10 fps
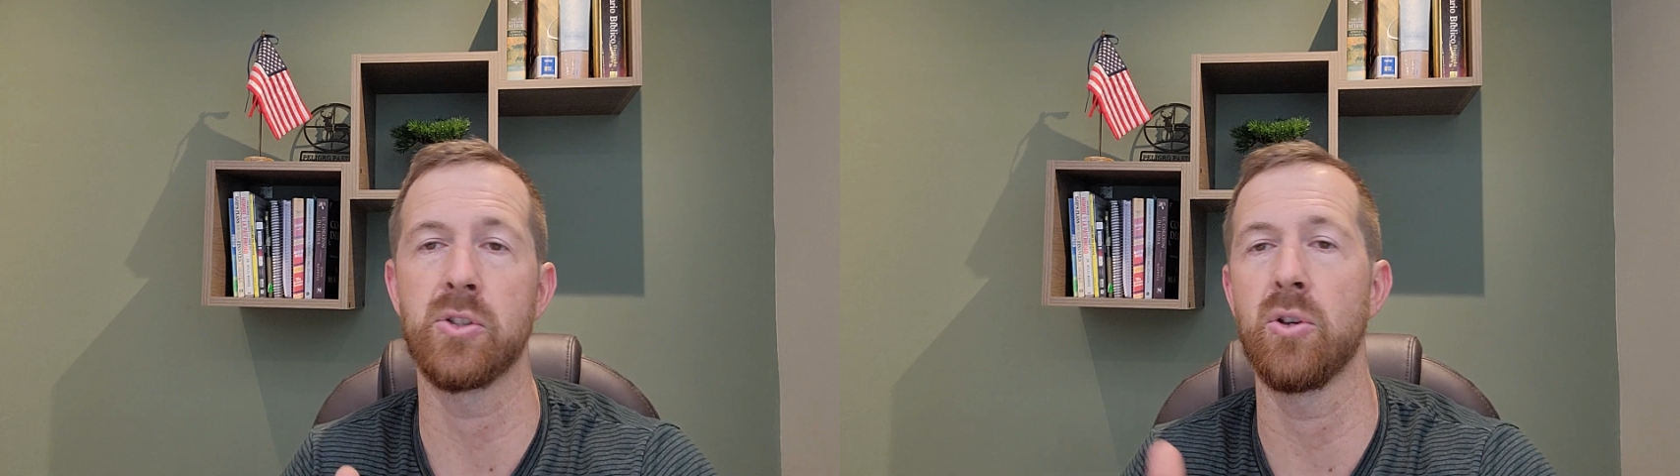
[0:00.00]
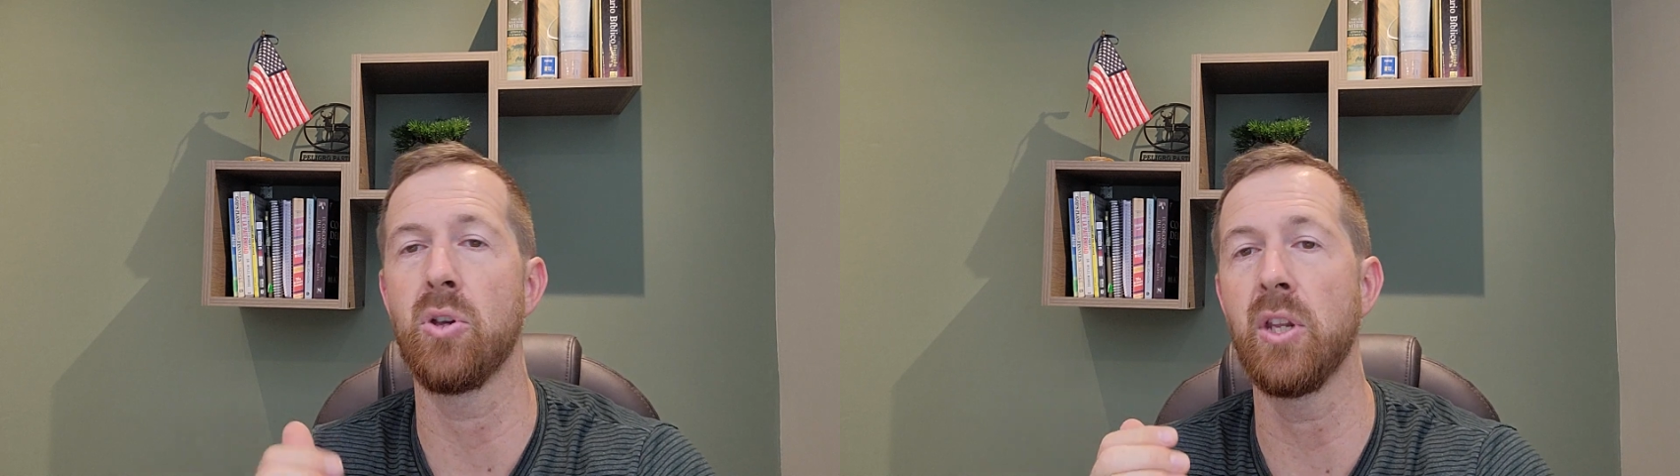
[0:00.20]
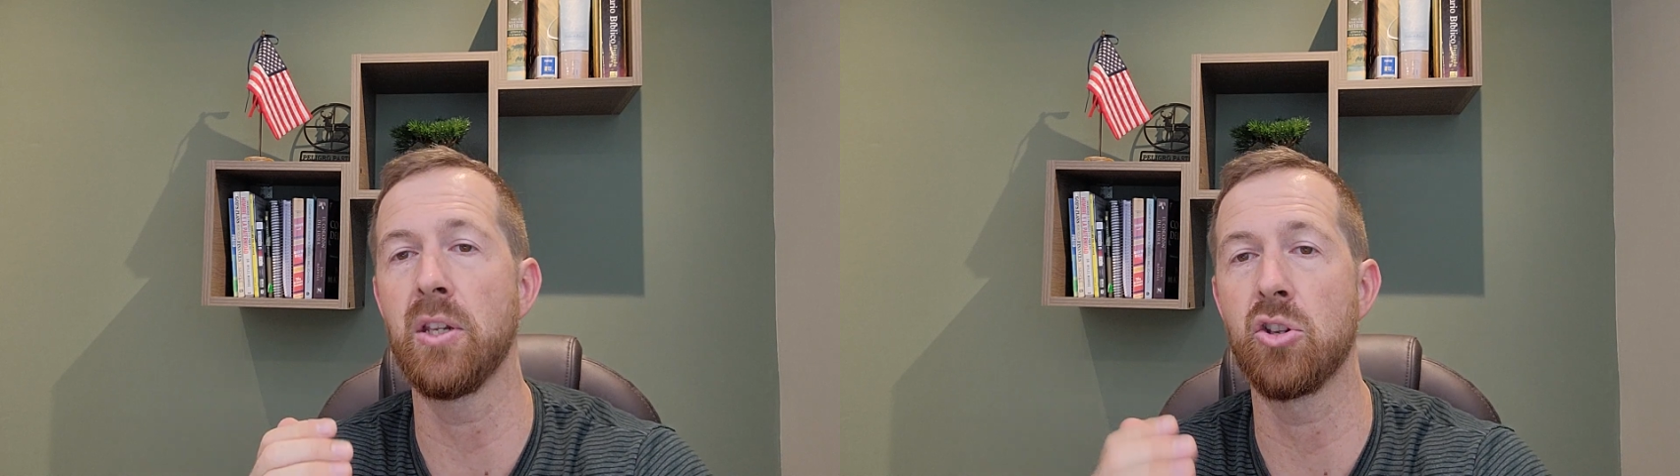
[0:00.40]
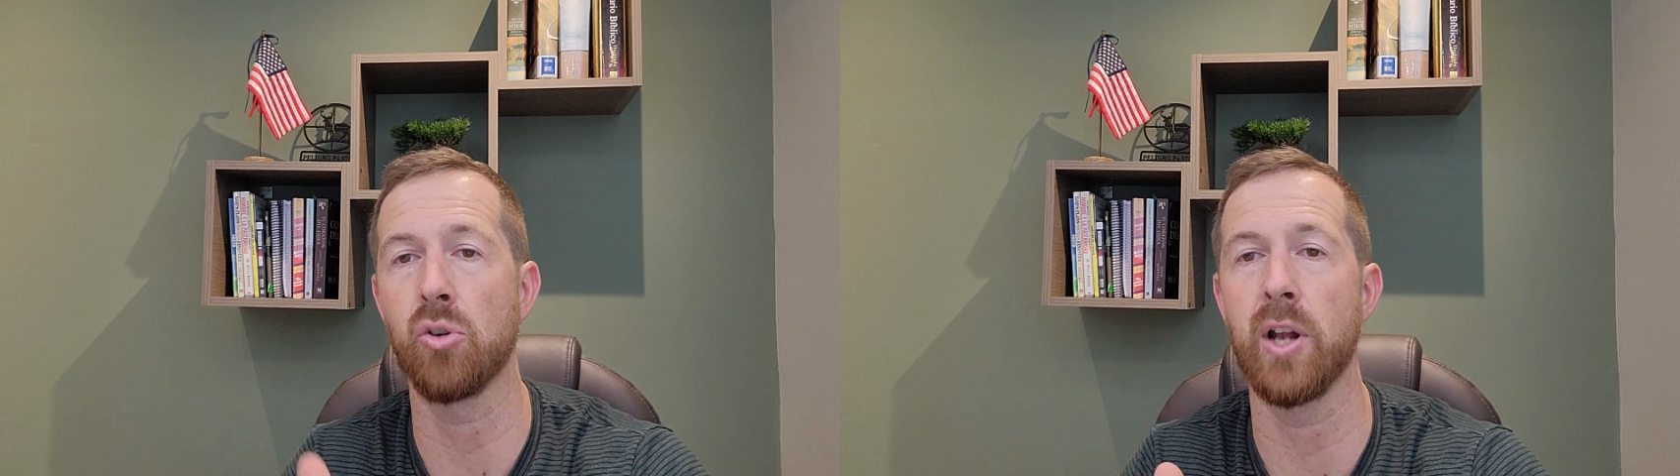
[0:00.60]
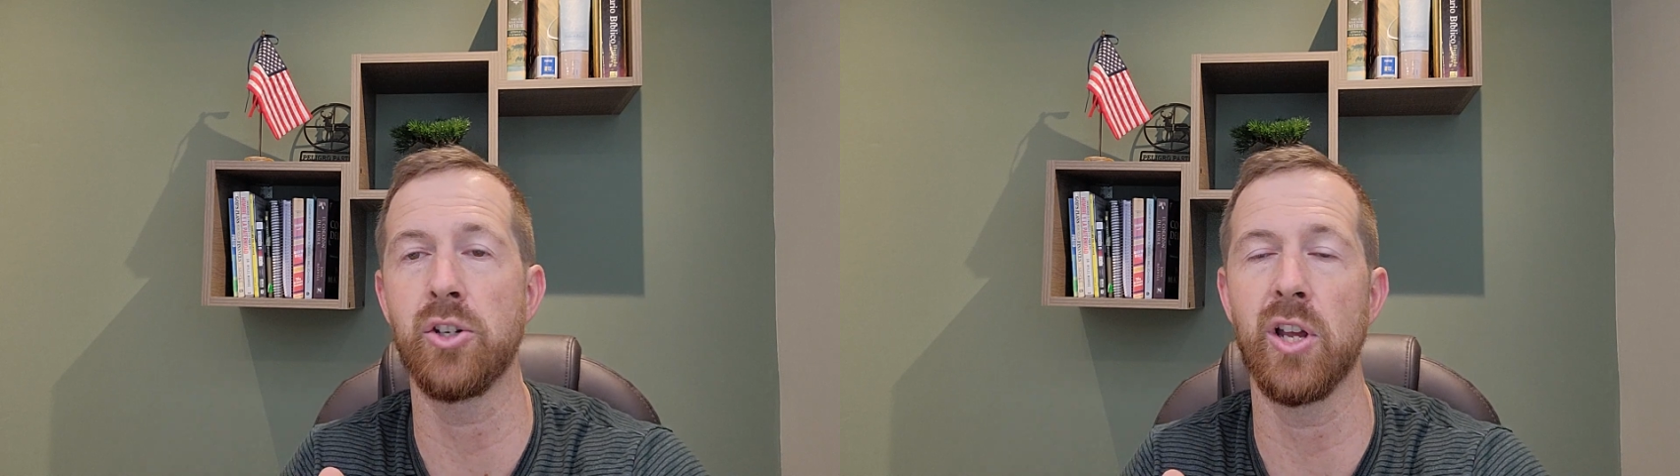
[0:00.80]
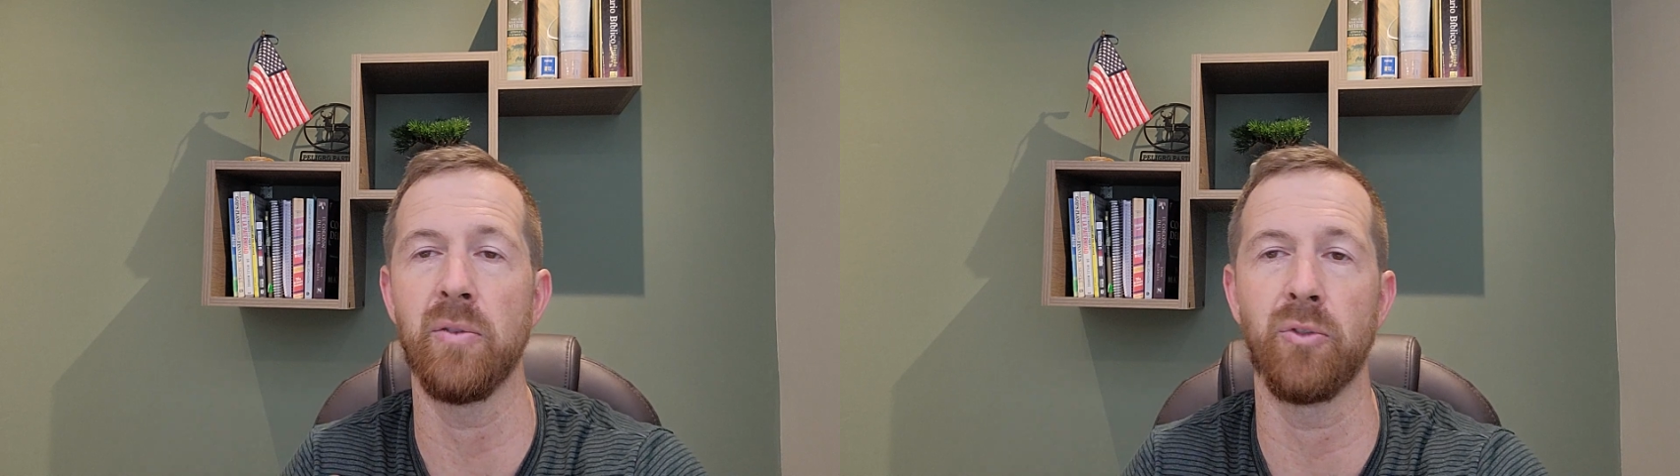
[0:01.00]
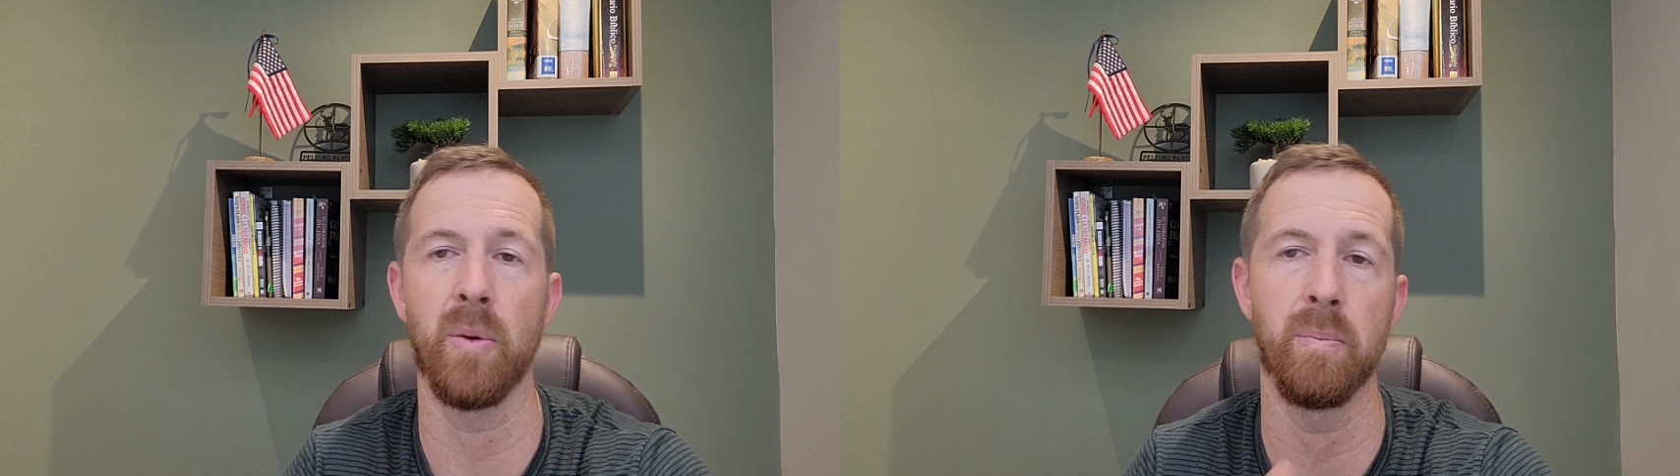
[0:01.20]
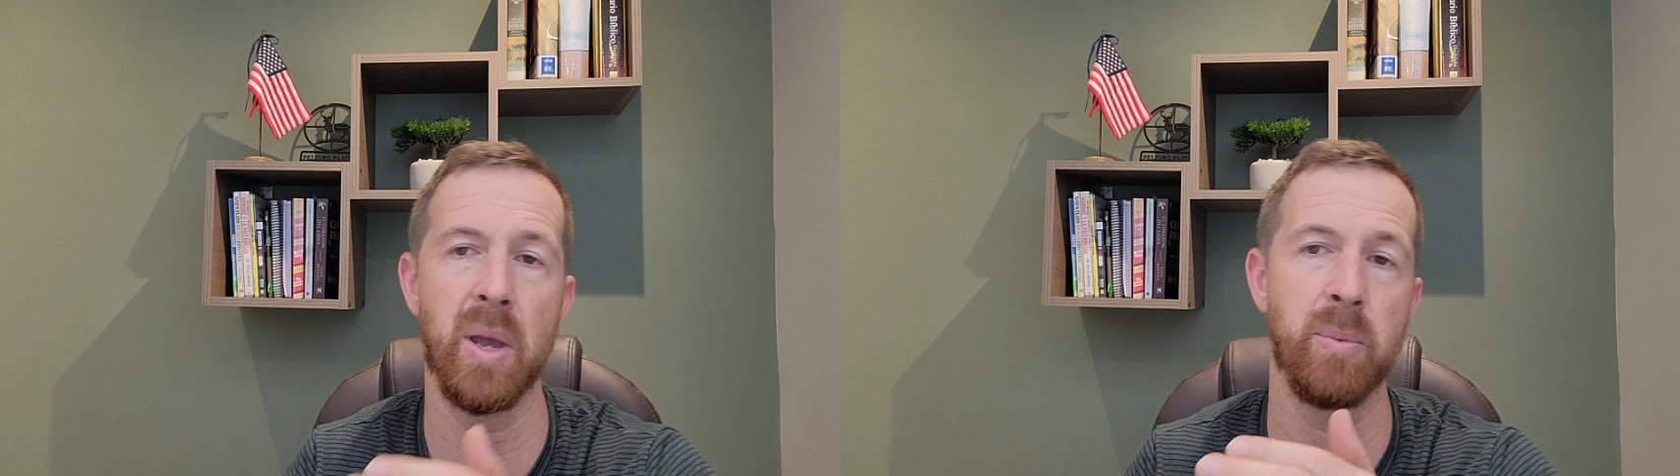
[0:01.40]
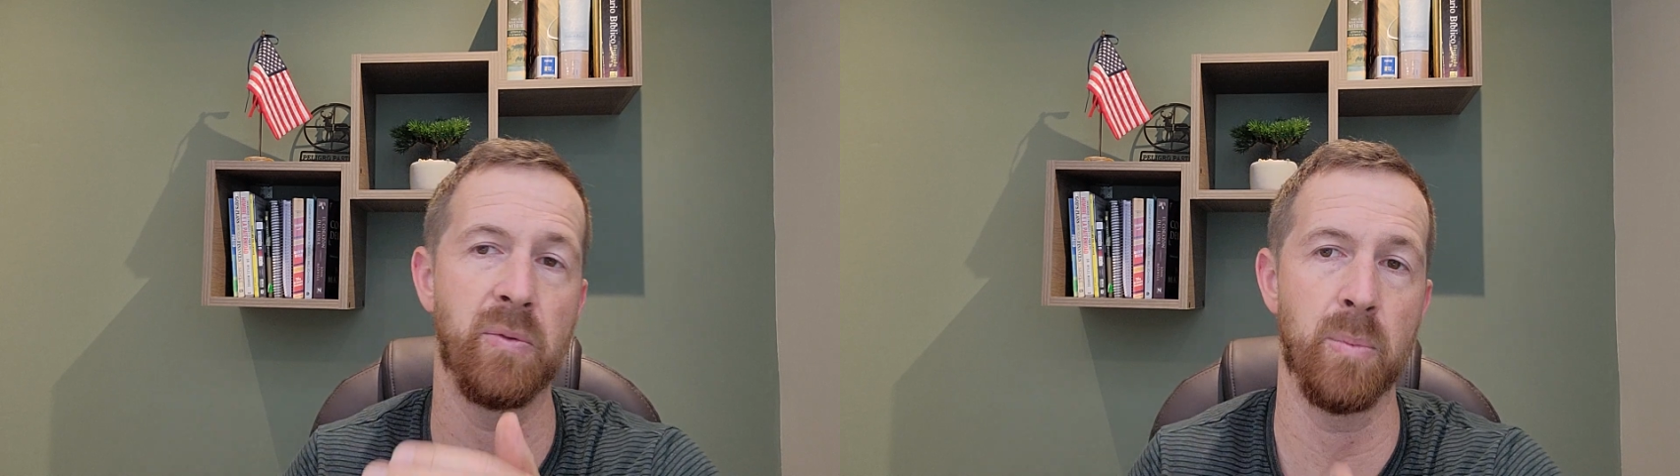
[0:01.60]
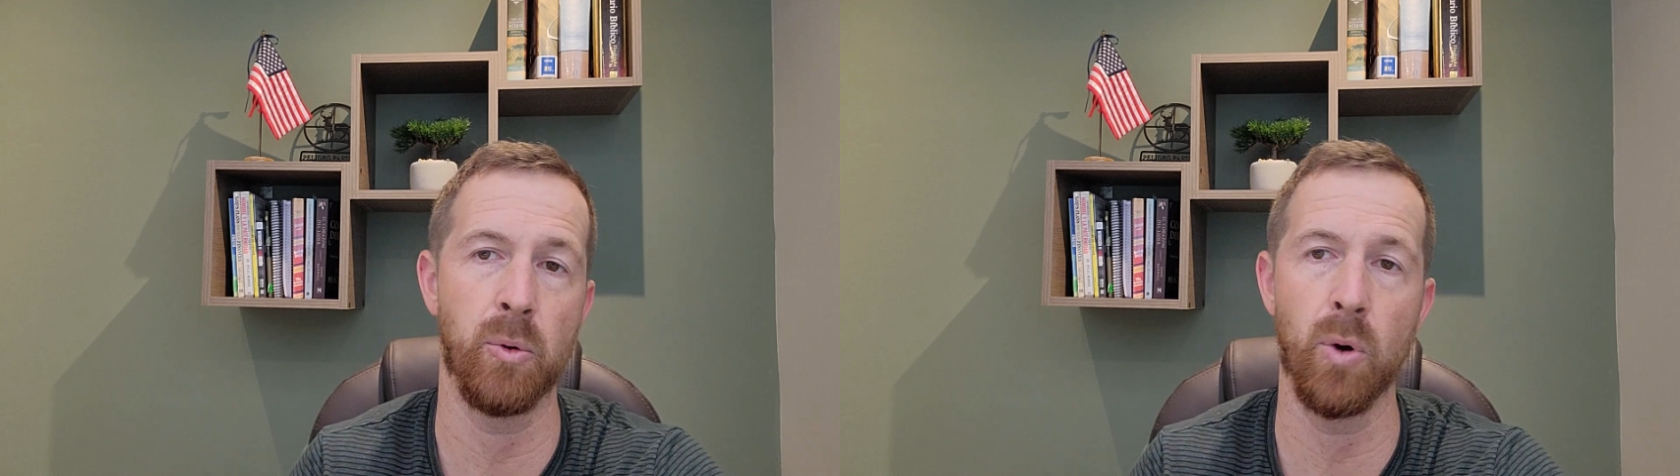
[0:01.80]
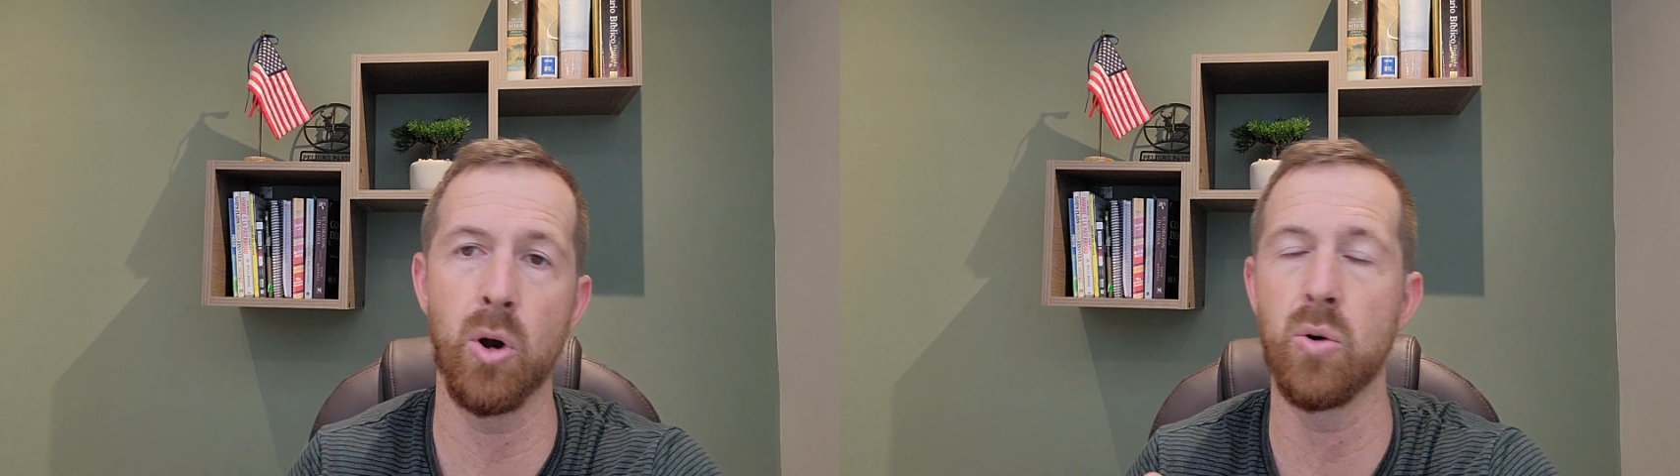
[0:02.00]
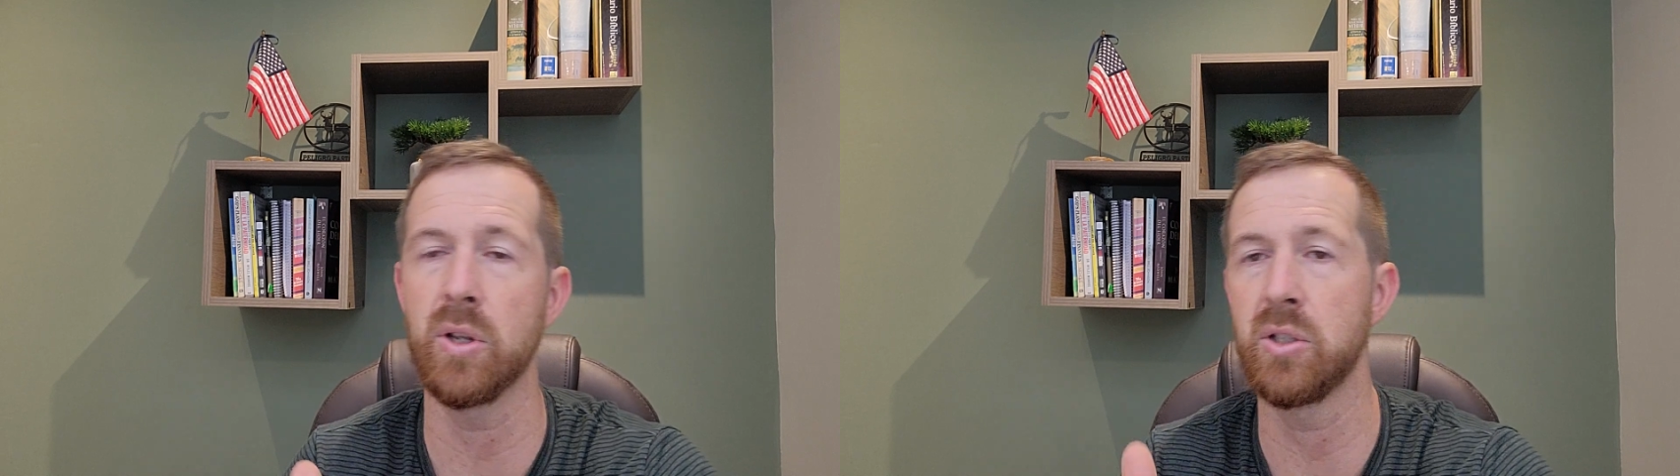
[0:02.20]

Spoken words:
So you need to trench it from maybe from the road